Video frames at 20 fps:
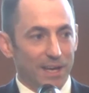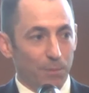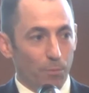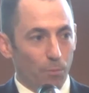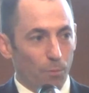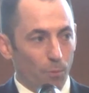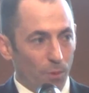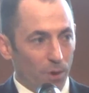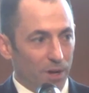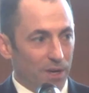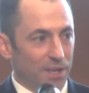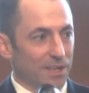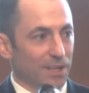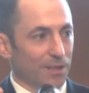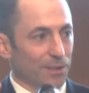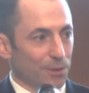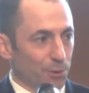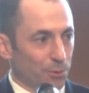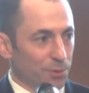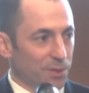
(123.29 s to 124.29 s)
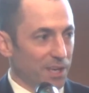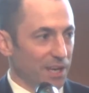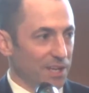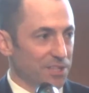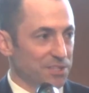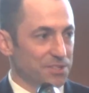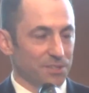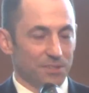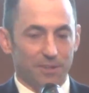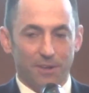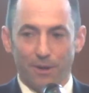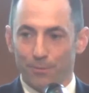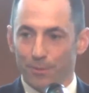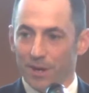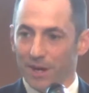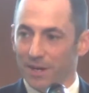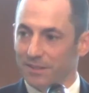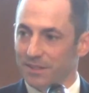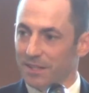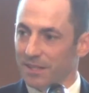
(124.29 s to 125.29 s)
in one location
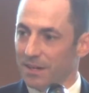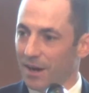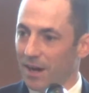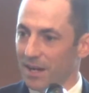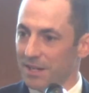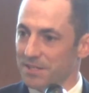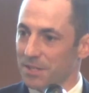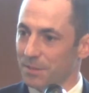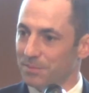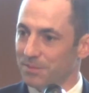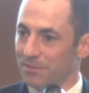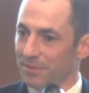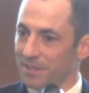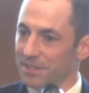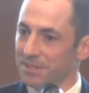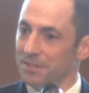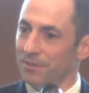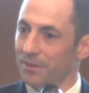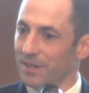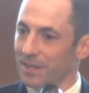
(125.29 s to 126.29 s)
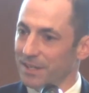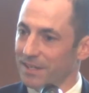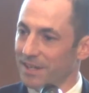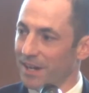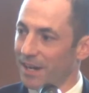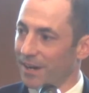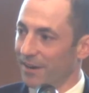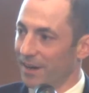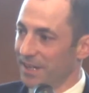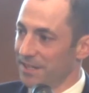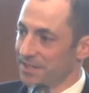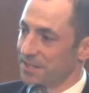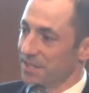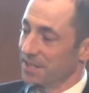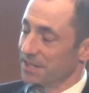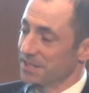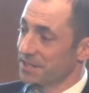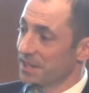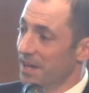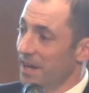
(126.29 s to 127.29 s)
around the concept of integrating care as
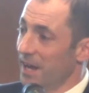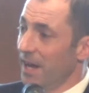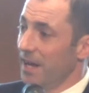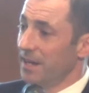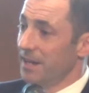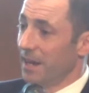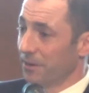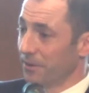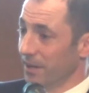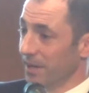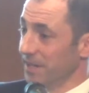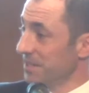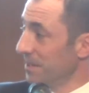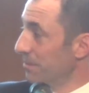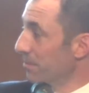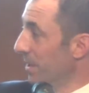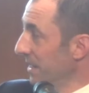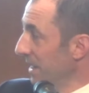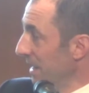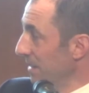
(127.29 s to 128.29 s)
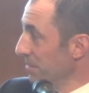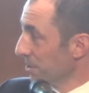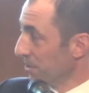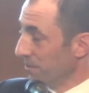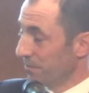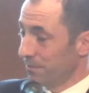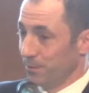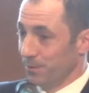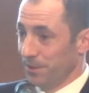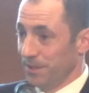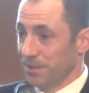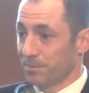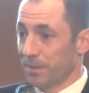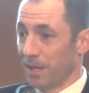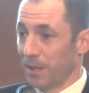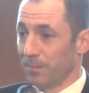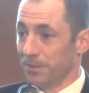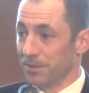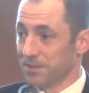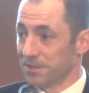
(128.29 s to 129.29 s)
this. Now, granted, my name's on a few of these
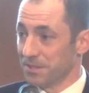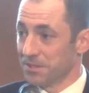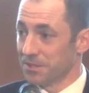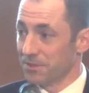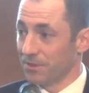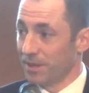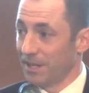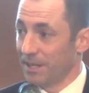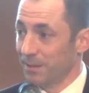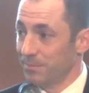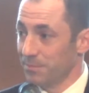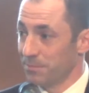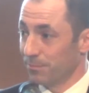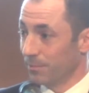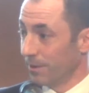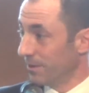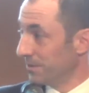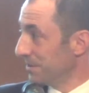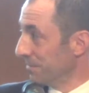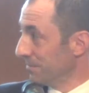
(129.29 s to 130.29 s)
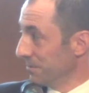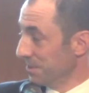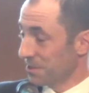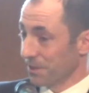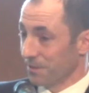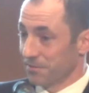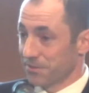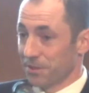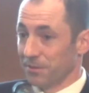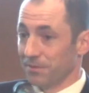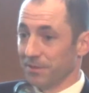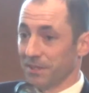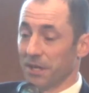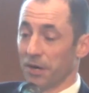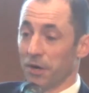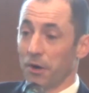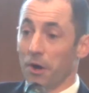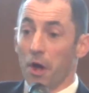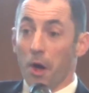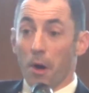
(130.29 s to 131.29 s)
papers, and so I am relatively self-serving
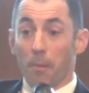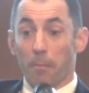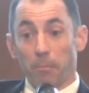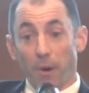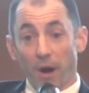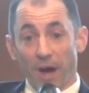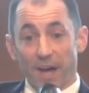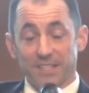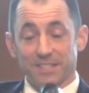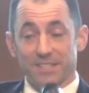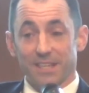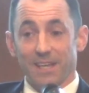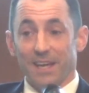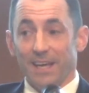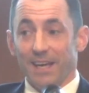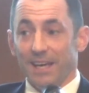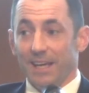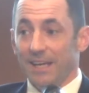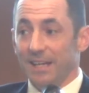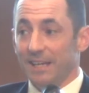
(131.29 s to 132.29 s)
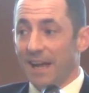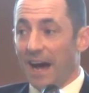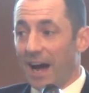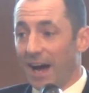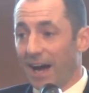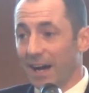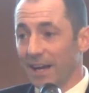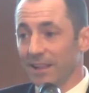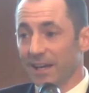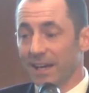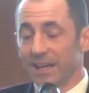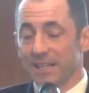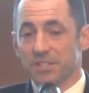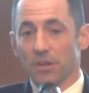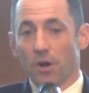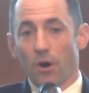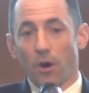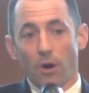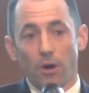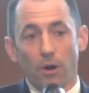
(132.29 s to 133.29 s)
here, but it
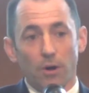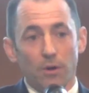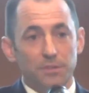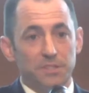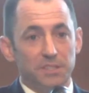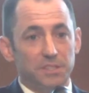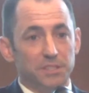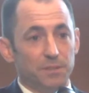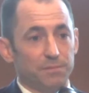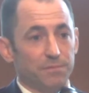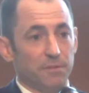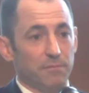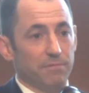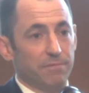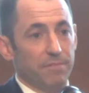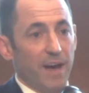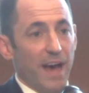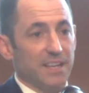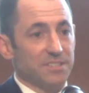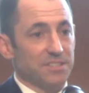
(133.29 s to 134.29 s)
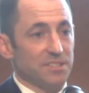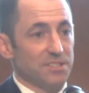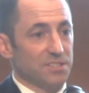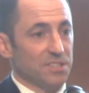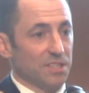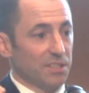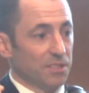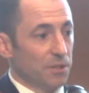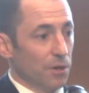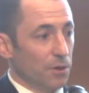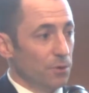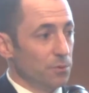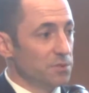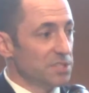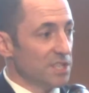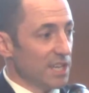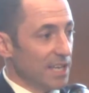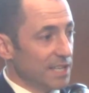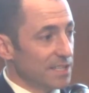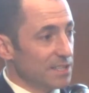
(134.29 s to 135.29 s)
highlights all the different facets that
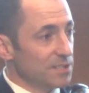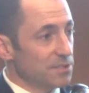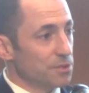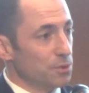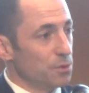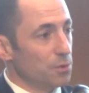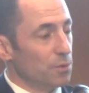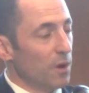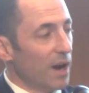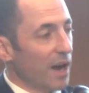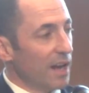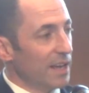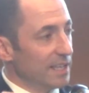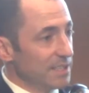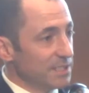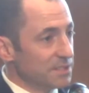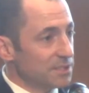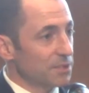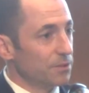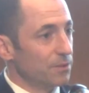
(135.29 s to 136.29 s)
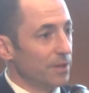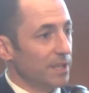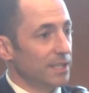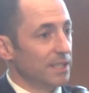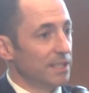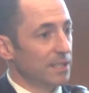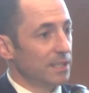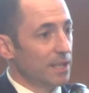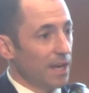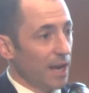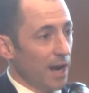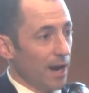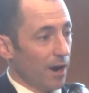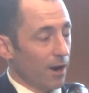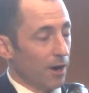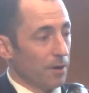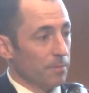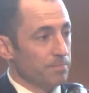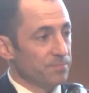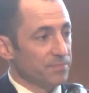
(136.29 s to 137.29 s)
goes into integrating
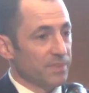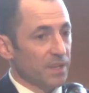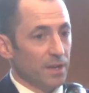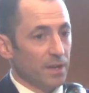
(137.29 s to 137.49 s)
care.